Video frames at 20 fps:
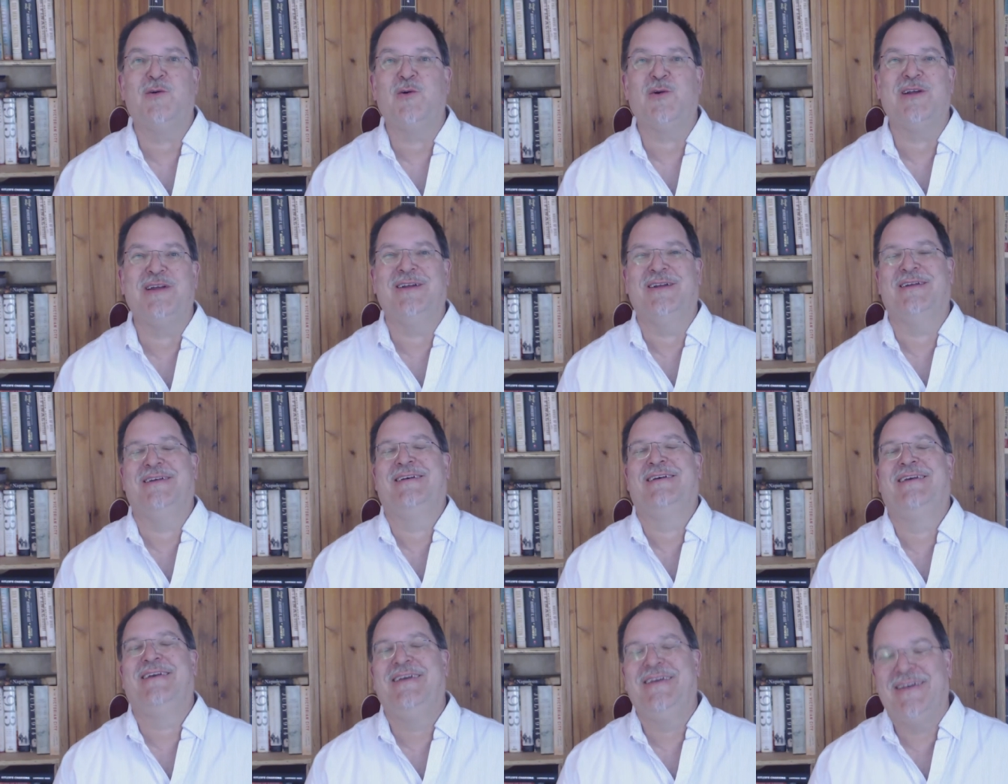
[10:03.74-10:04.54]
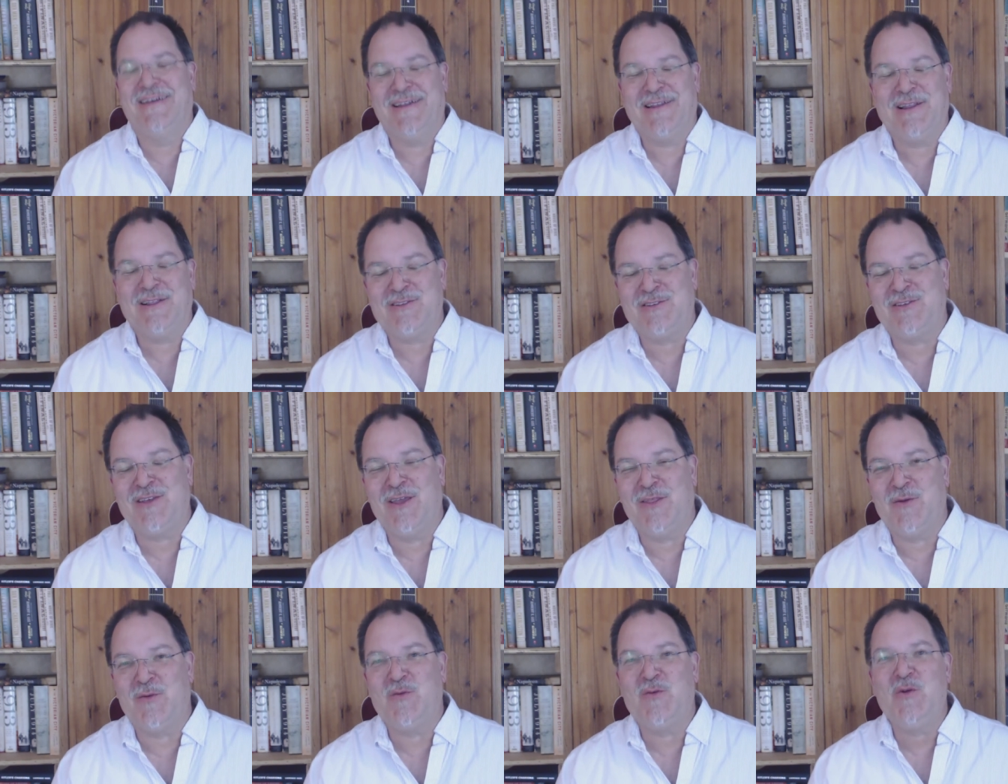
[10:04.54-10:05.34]
or let's
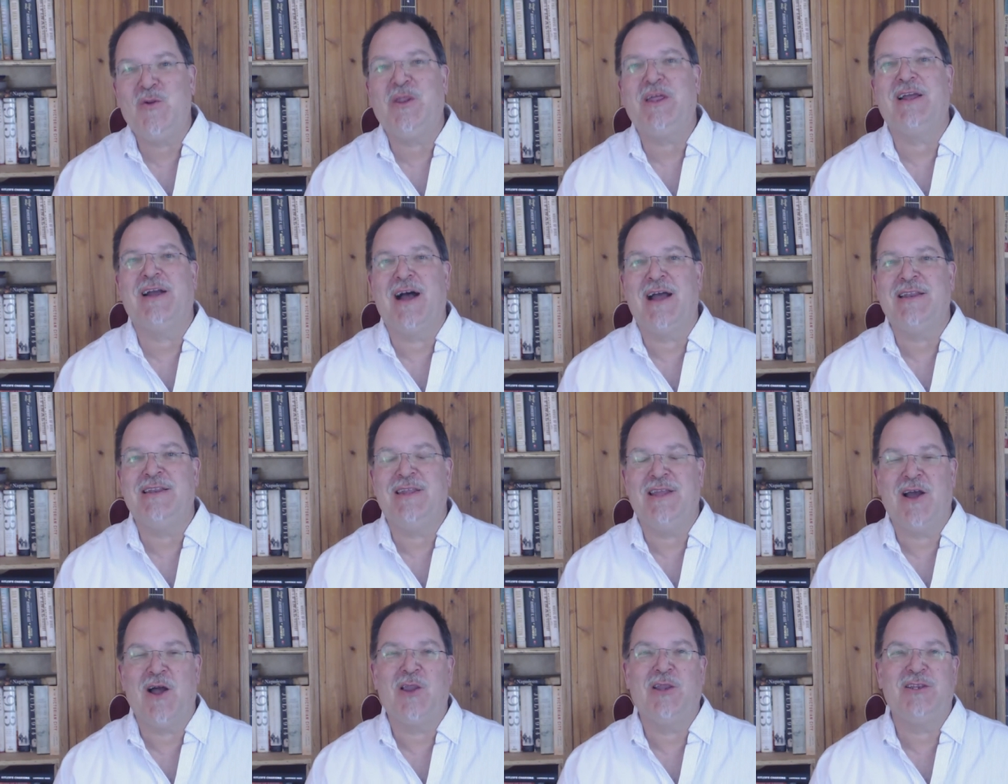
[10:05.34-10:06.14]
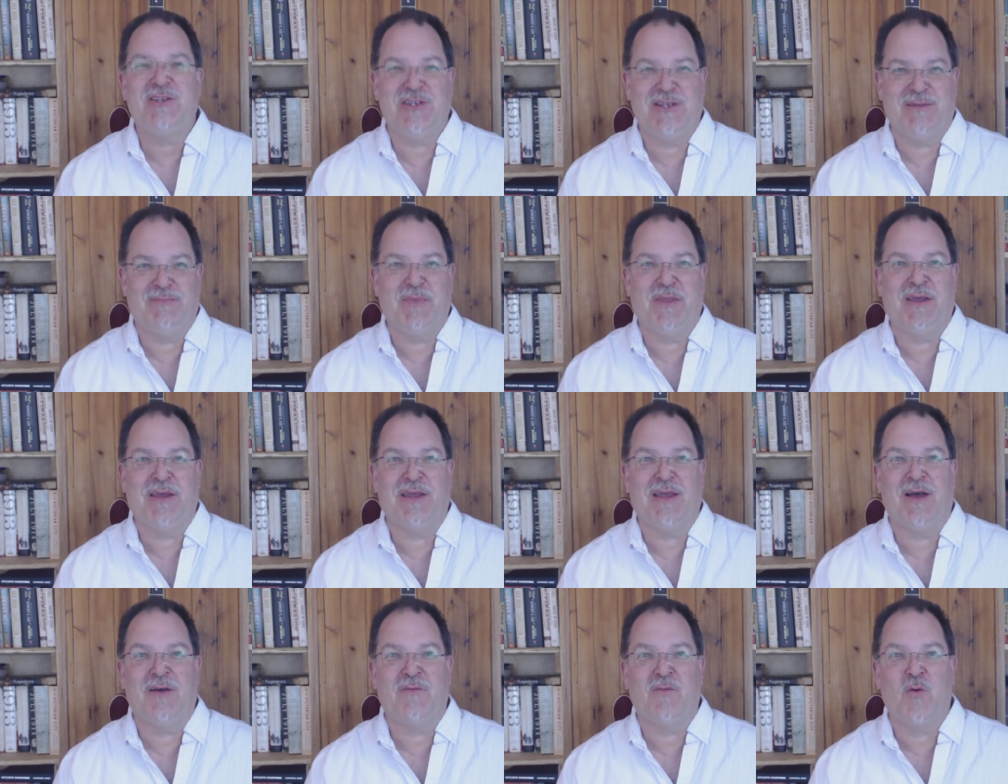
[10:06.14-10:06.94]
say the ruling ideology
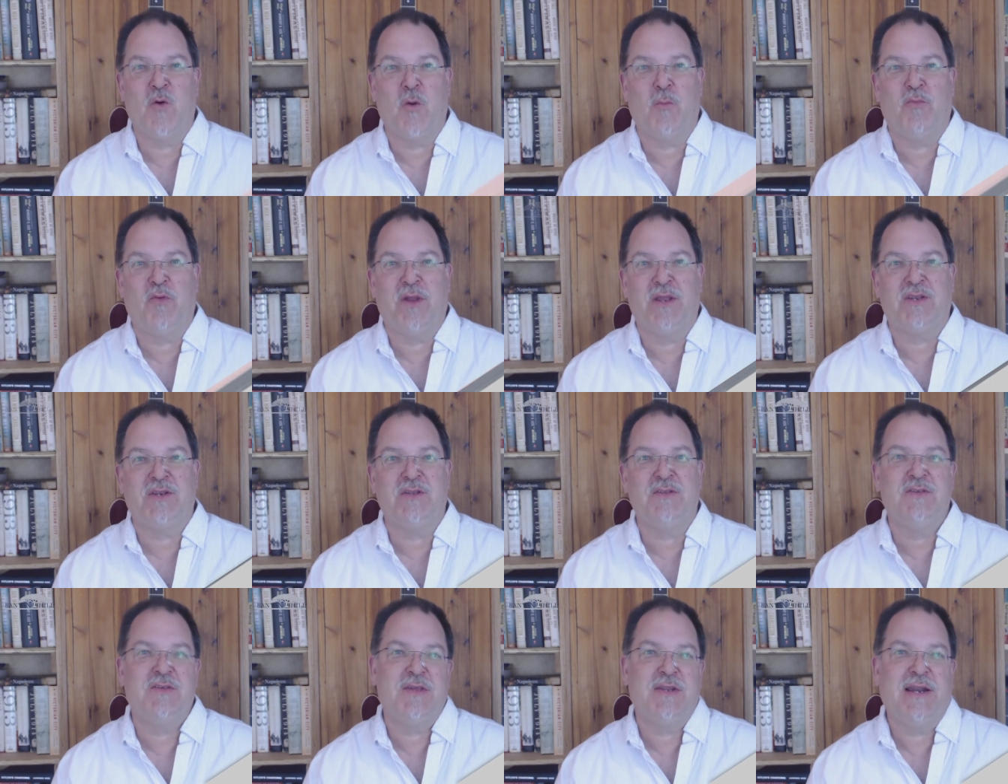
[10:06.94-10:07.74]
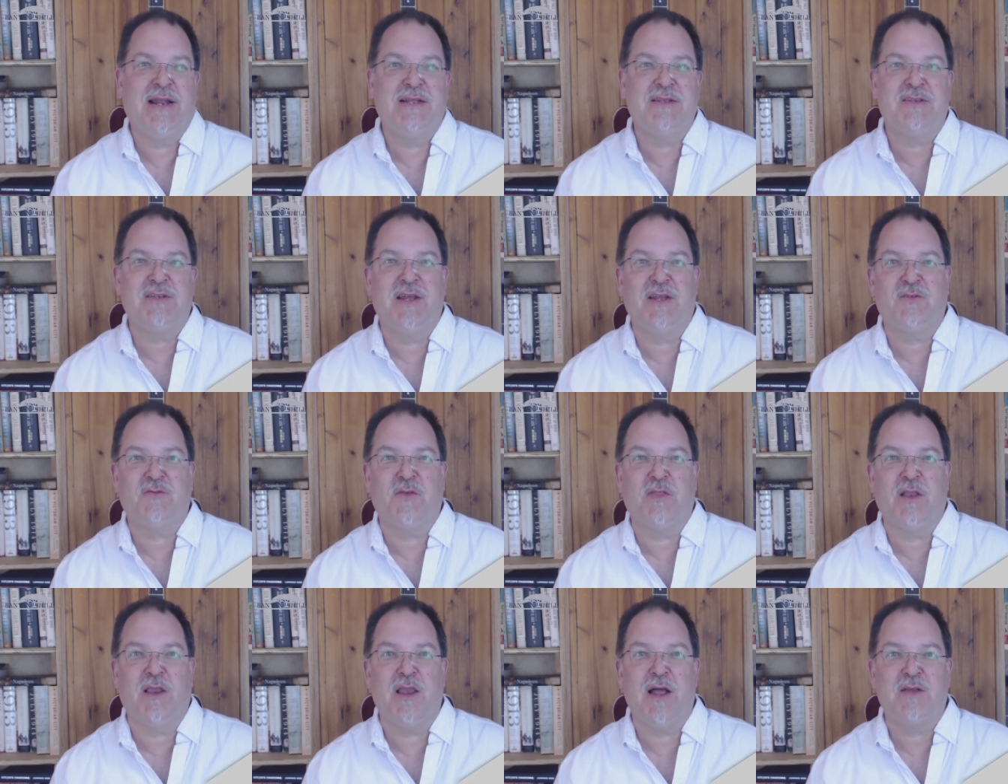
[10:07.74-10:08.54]
uh, of corporations in the United States
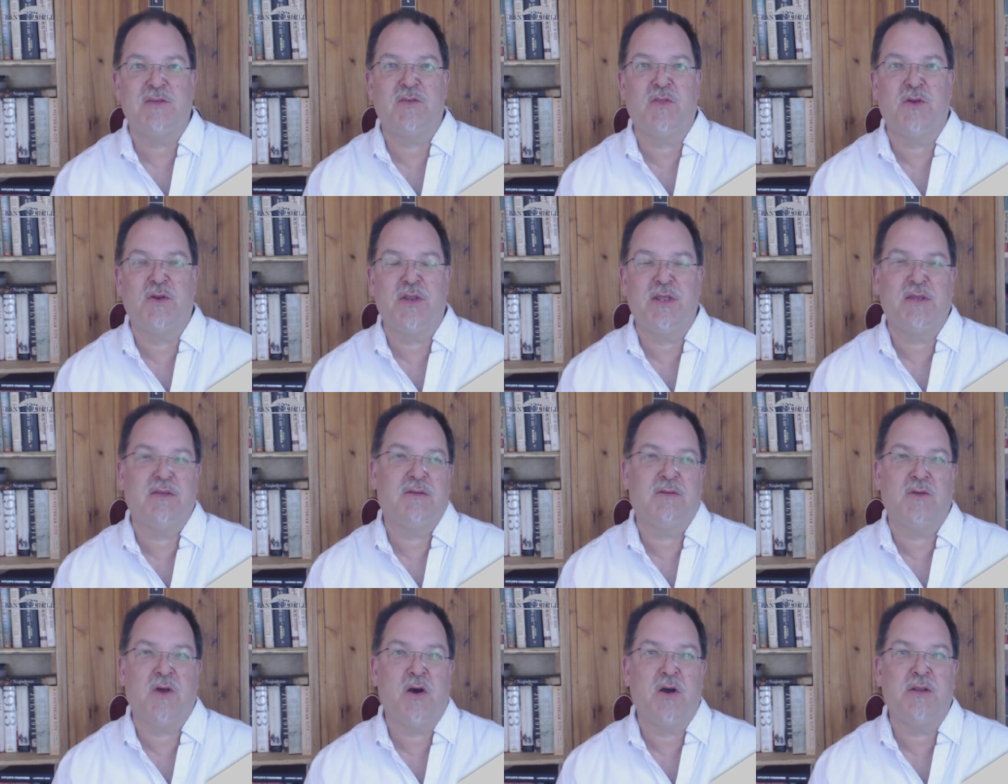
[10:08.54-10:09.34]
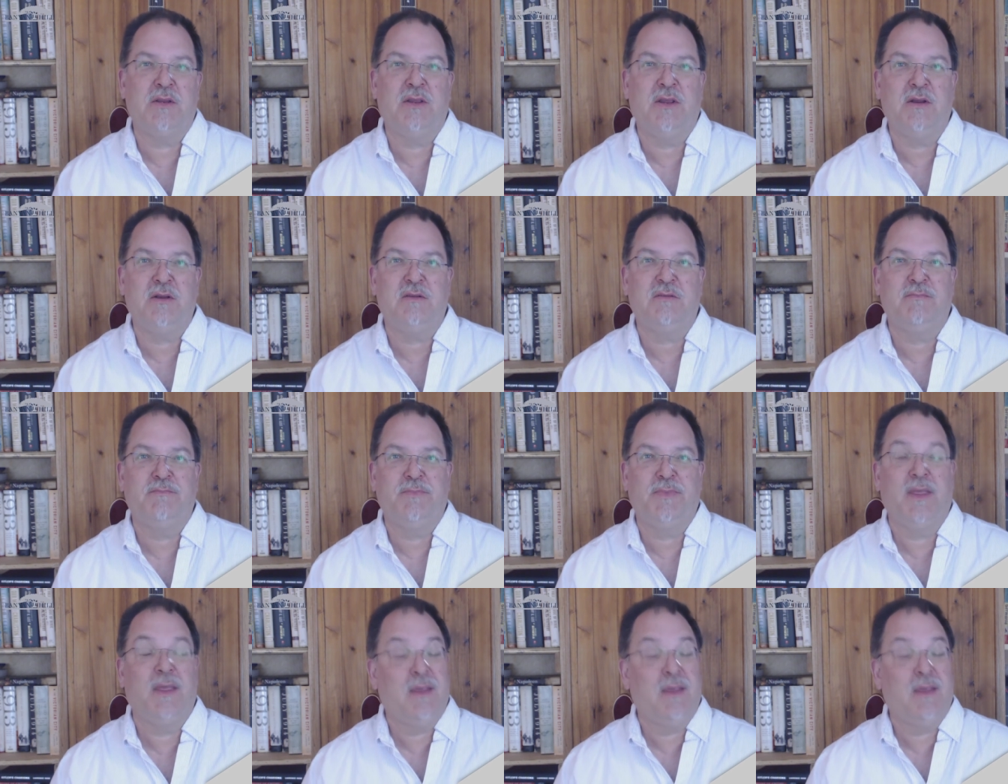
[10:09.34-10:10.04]
for the last thirty odd years.